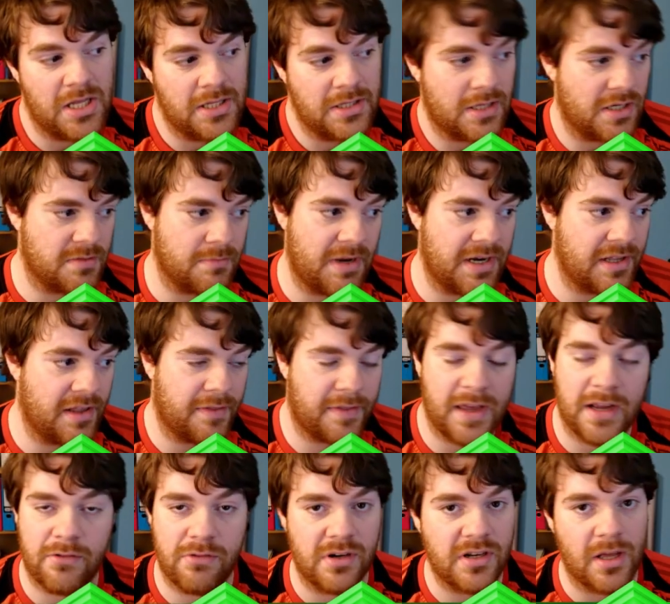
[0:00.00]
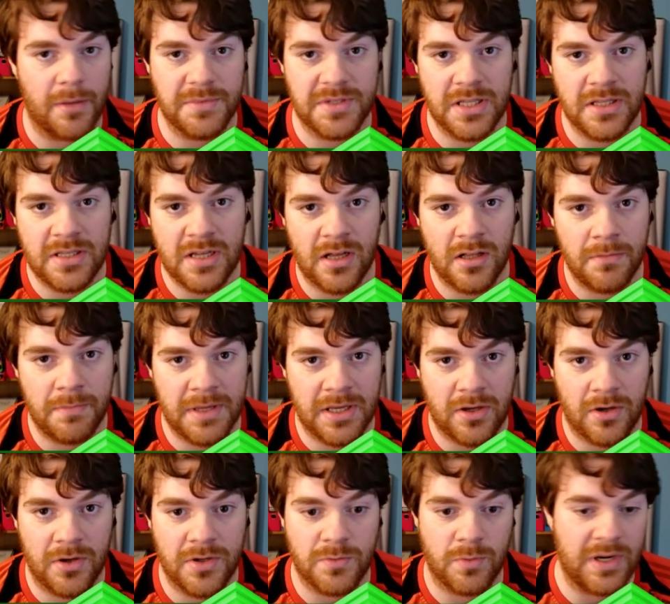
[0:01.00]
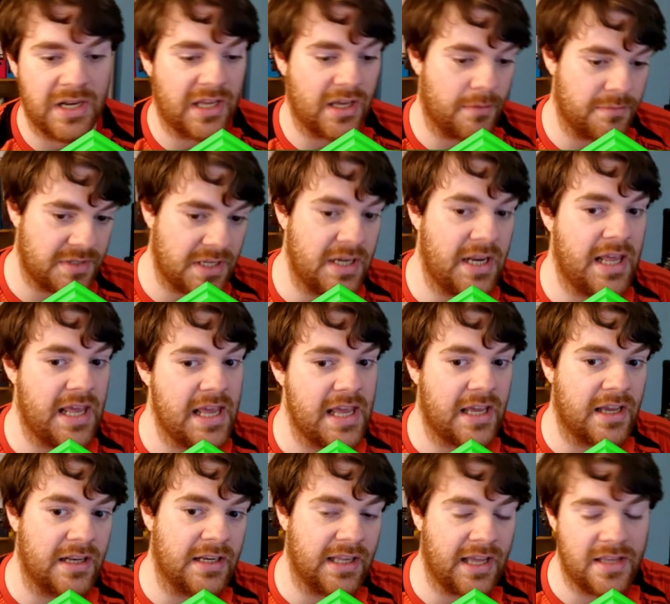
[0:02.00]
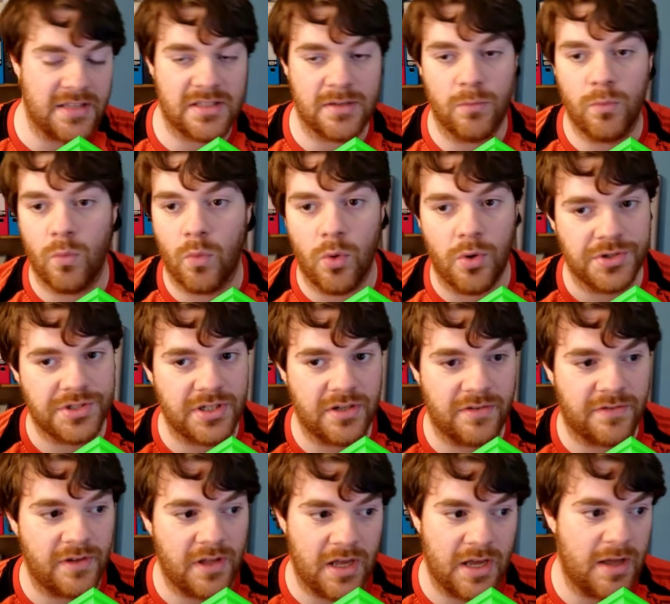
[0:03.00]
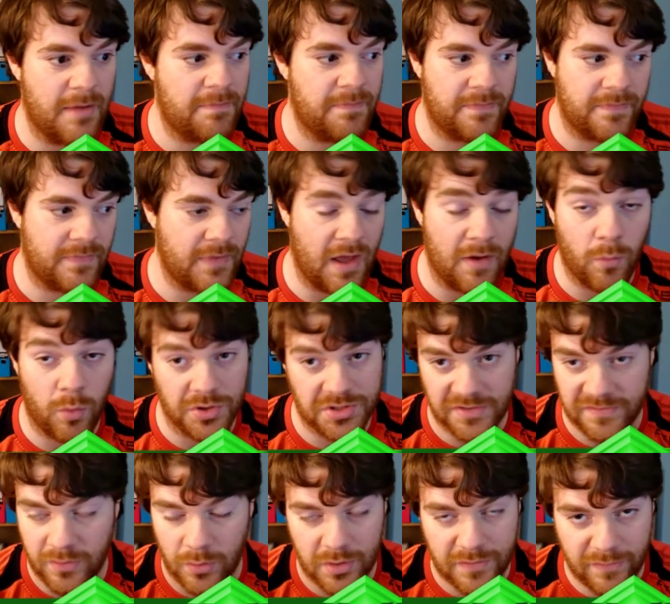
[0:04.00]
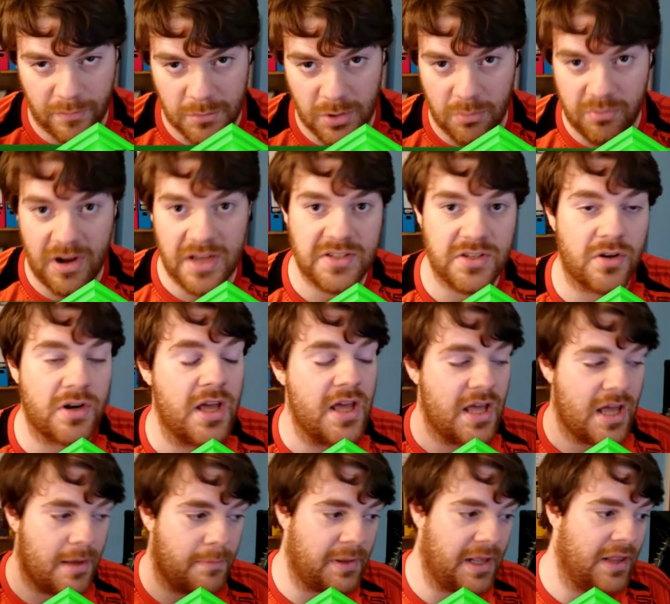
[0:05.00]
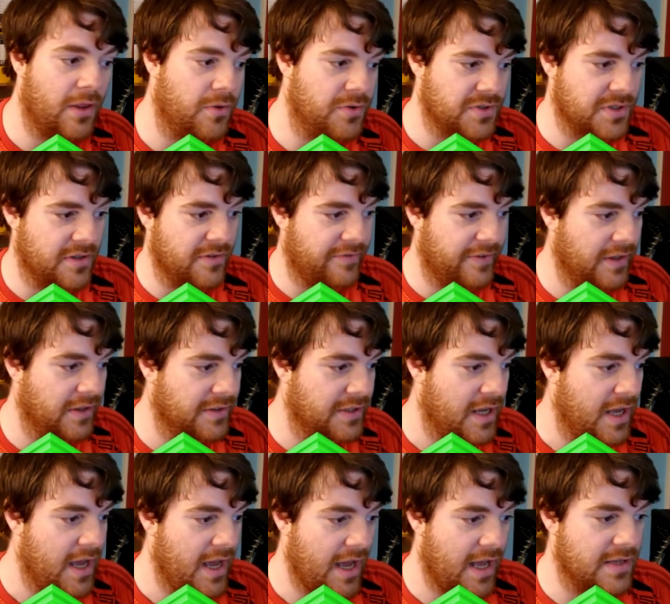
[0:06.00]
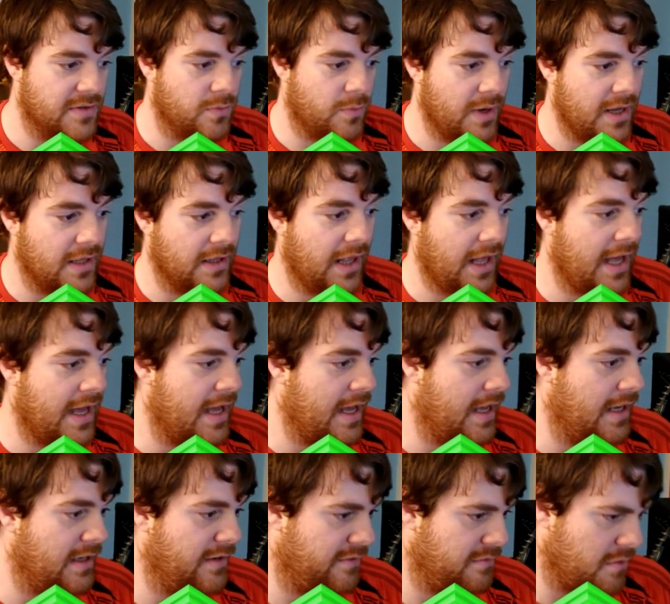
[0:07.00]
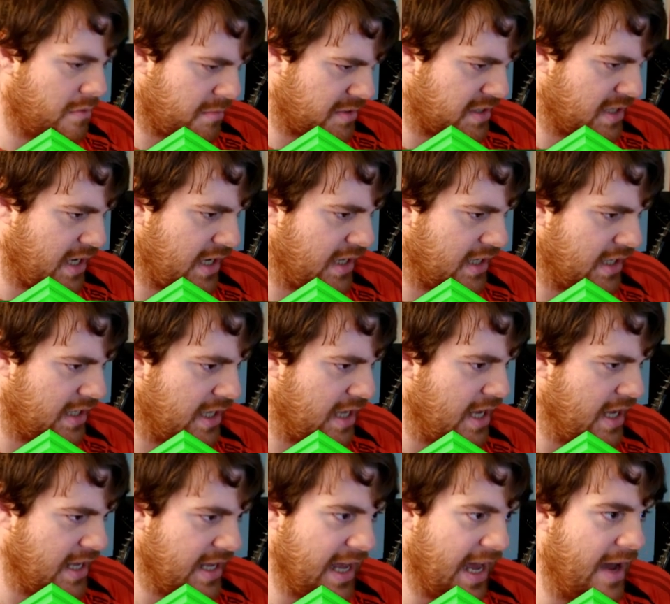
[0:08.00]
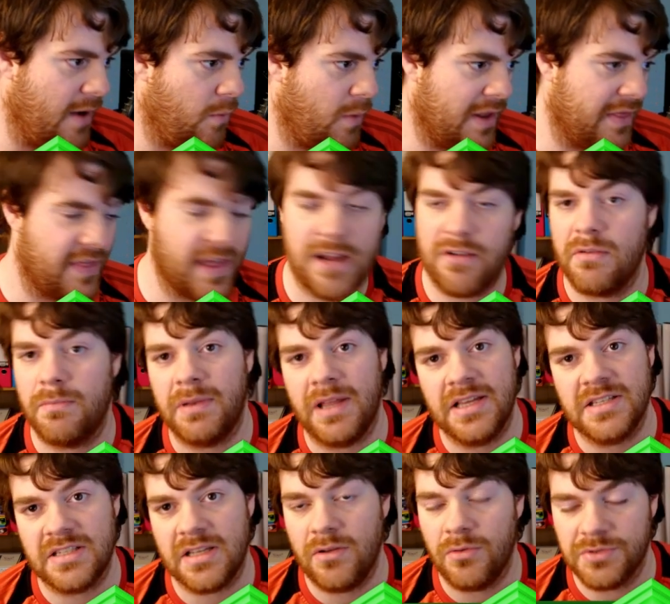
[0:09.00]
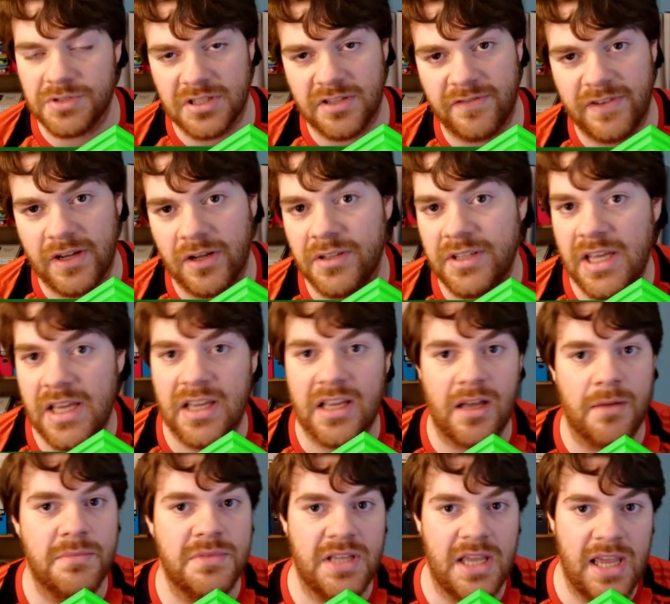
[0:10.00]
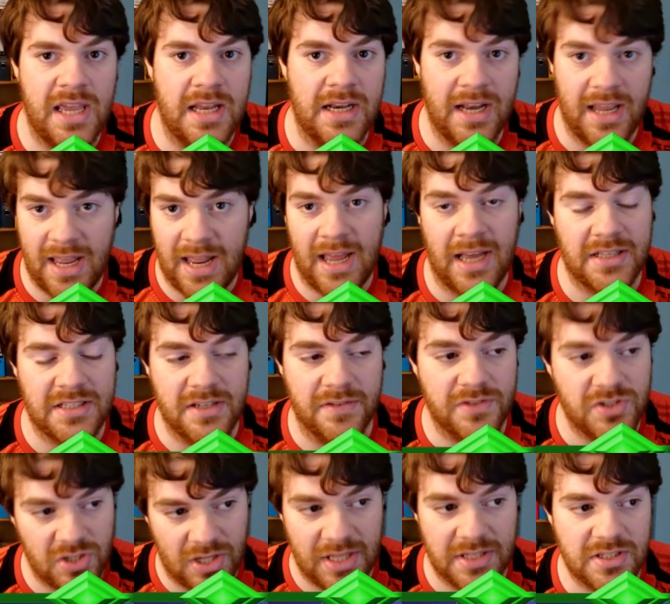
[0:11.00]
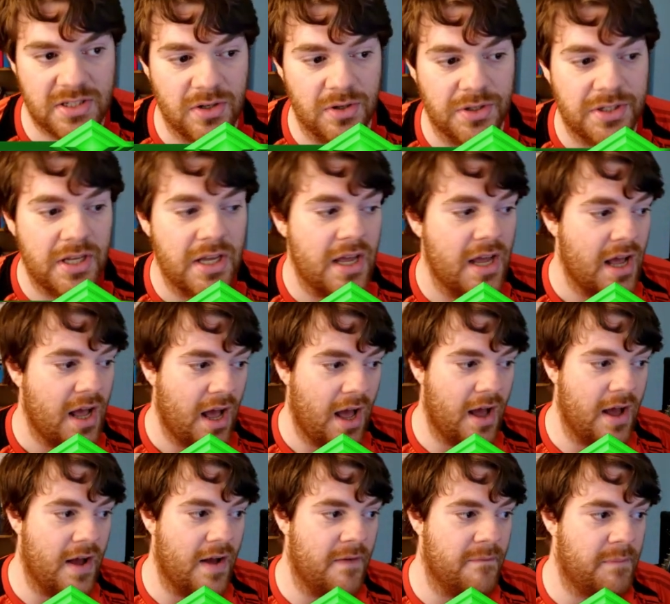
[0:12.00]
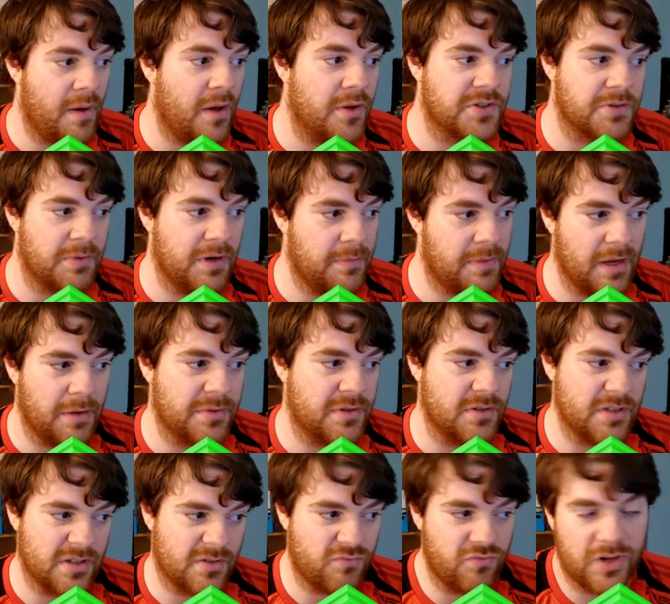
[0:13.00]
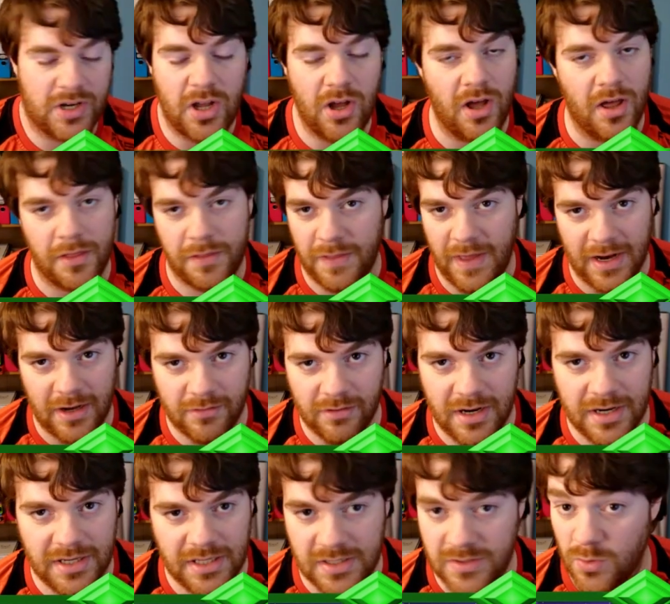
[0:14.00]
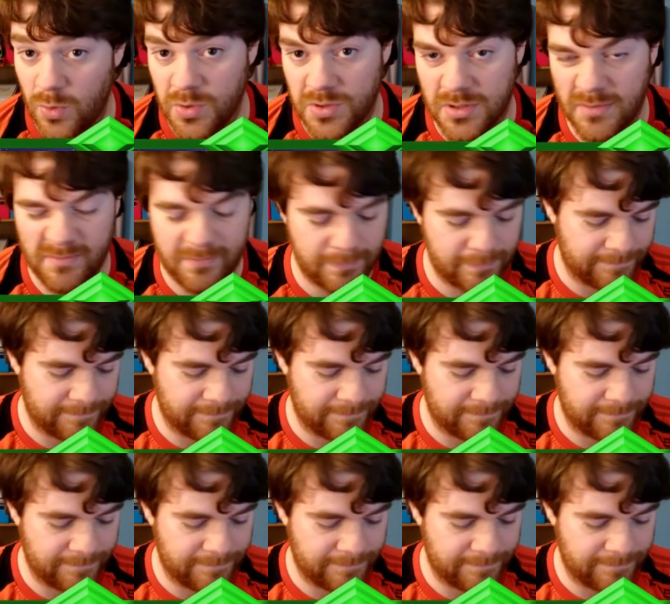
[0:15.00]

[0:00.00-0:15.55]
Doesn't matter that Thancred comes in dull, because when he comes in, he can get some water forward from your break zone and play that onto the field as well. And if I'm not mistaken, yeah, when Thancred plays it onto the field, it comes in active, so that's good. But ultimately, be able to just recur Thancred is awesome.